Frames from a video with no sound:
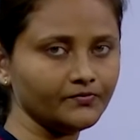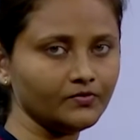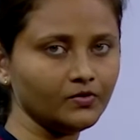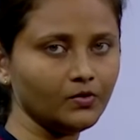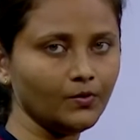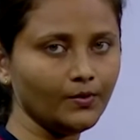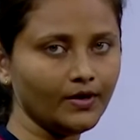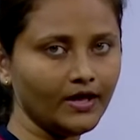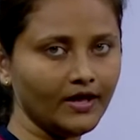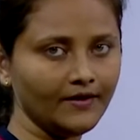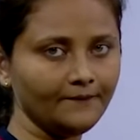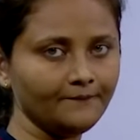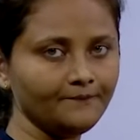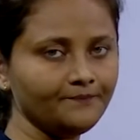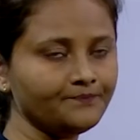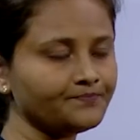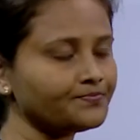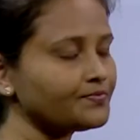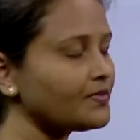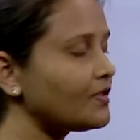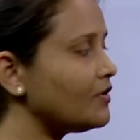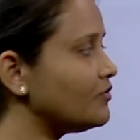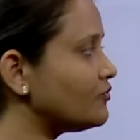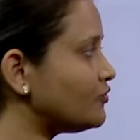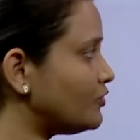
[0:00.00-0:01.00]
Okay,
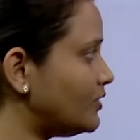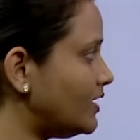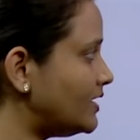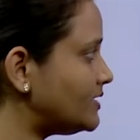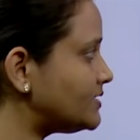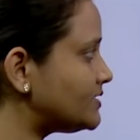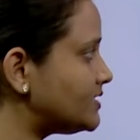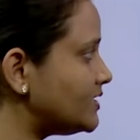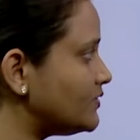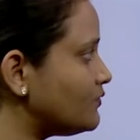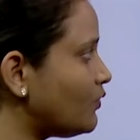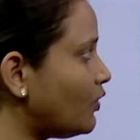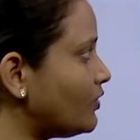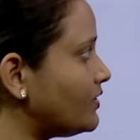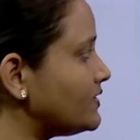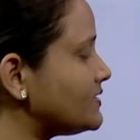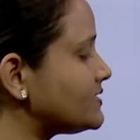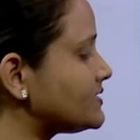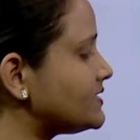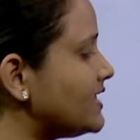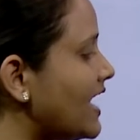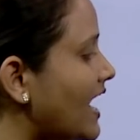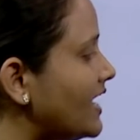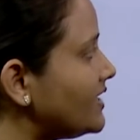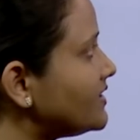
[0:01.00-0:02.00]
so let's see what
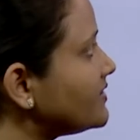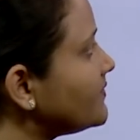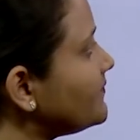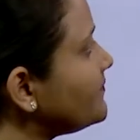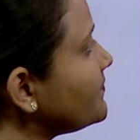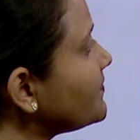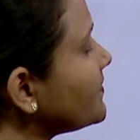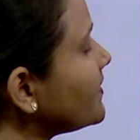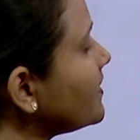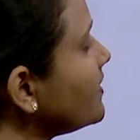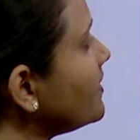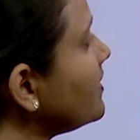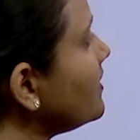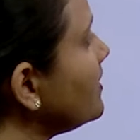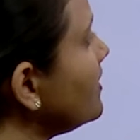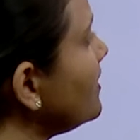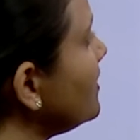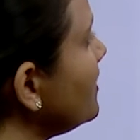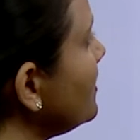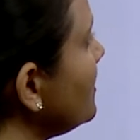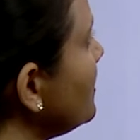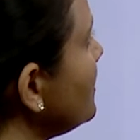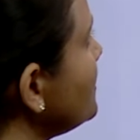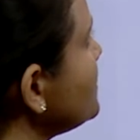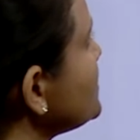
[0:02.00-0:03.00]
is that.
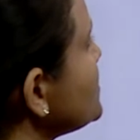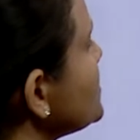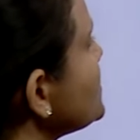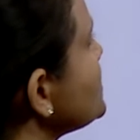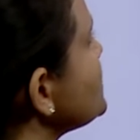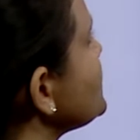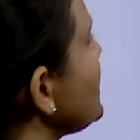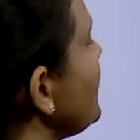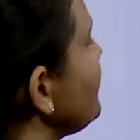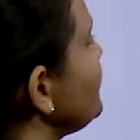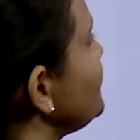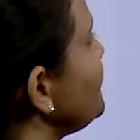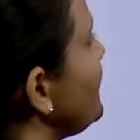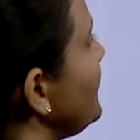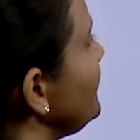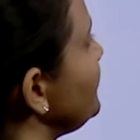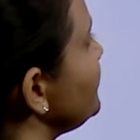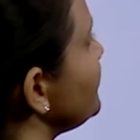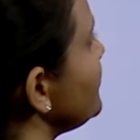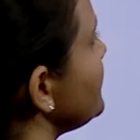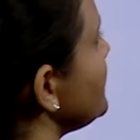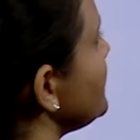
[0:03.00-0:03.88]
So suspension